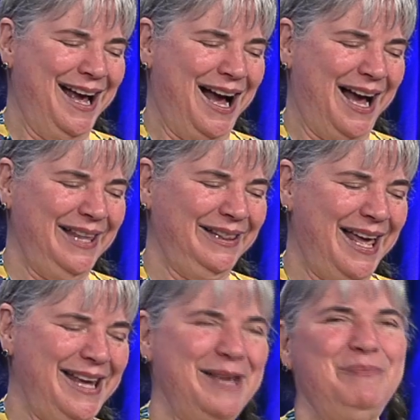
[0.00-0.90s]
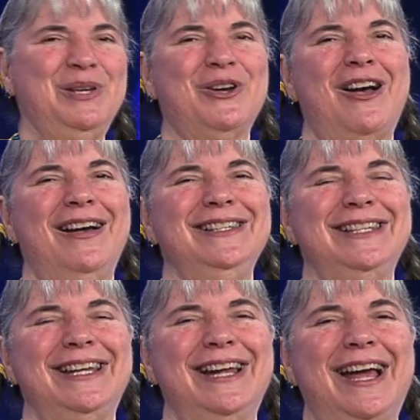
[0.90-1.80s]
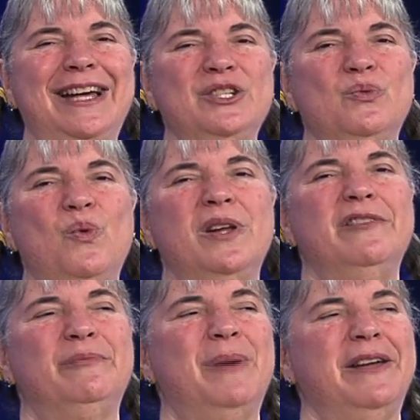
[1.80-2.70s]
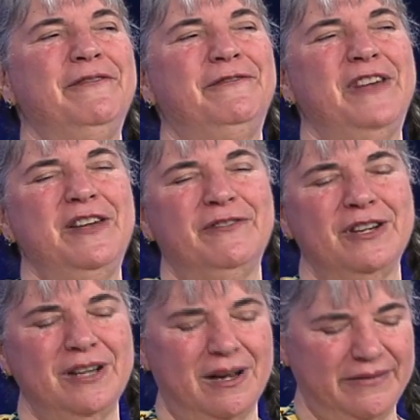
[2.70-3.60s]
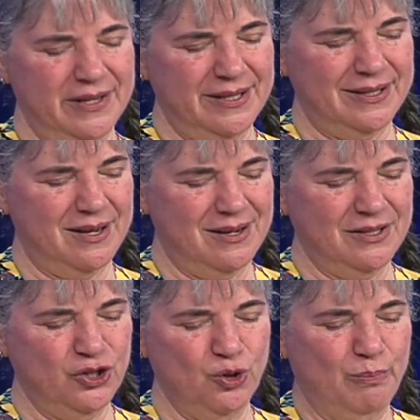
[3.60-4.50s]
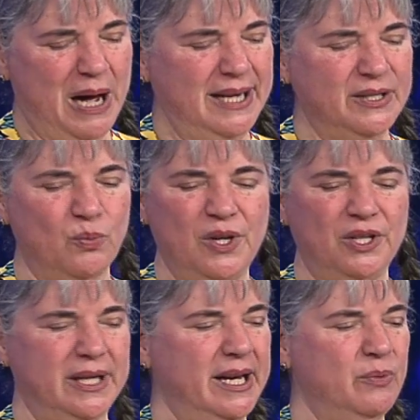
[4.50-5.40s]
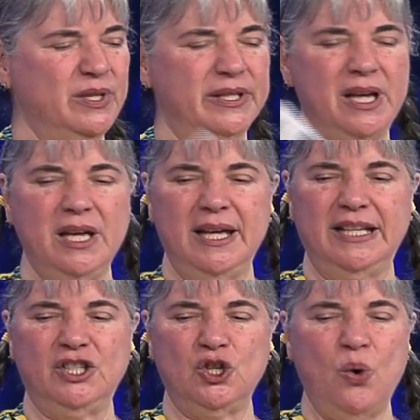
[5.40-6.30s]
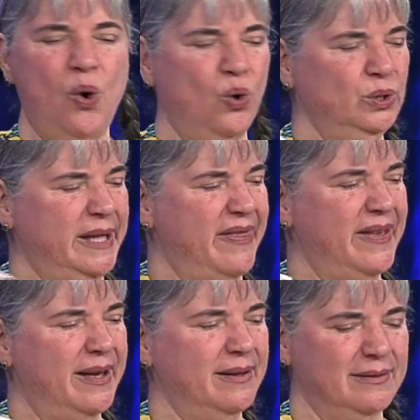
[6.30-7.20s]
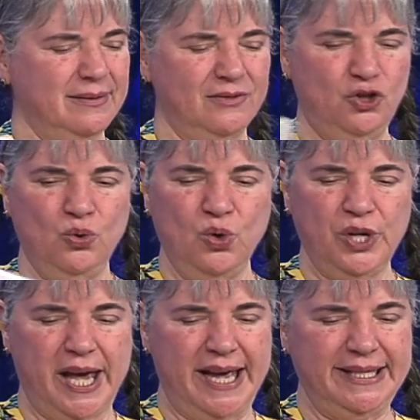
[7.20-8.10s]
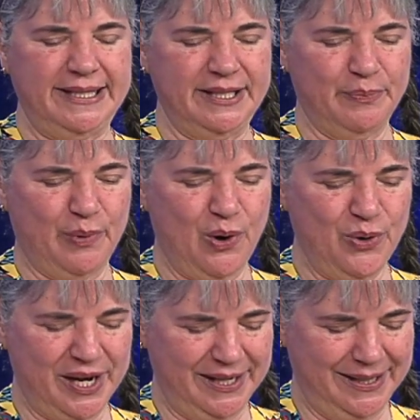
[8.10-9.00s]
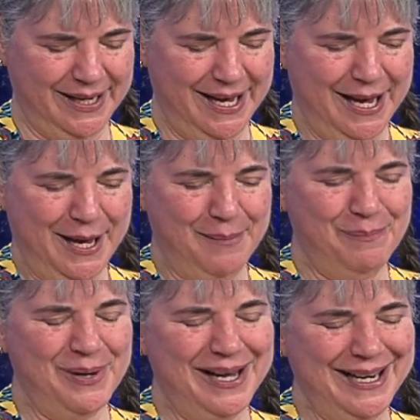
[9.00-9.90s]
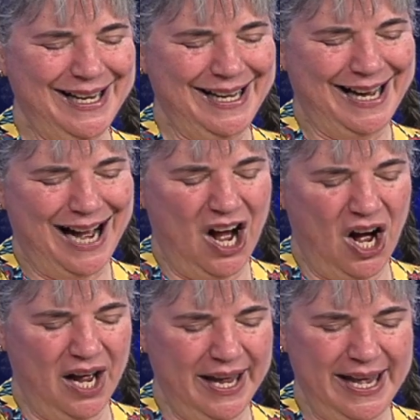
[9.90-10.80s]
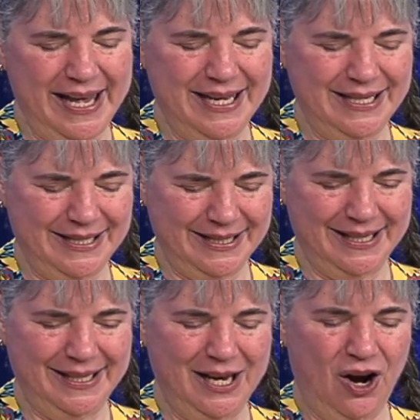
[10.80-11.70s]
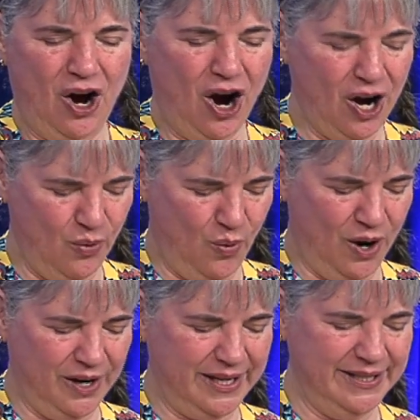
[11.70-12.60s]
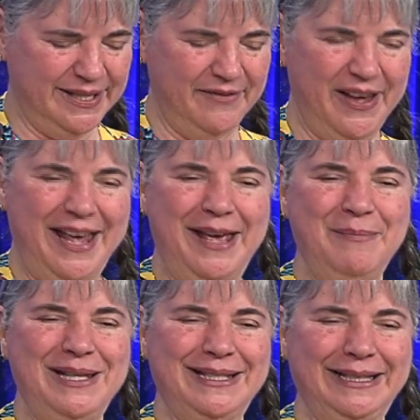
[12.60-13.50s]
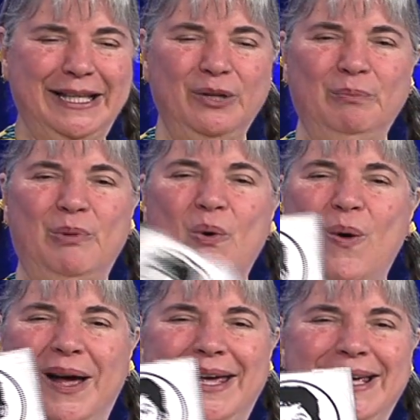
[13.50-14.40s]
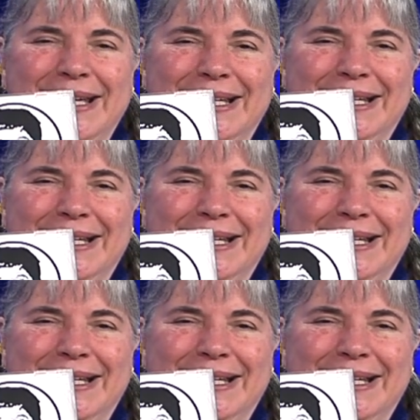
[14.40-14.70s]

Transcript: I like it because it has one of my favorite of his songs, Your Body's a Wonderland. It's so old that the jewel case is broken, but his artwork is of him as a little boy,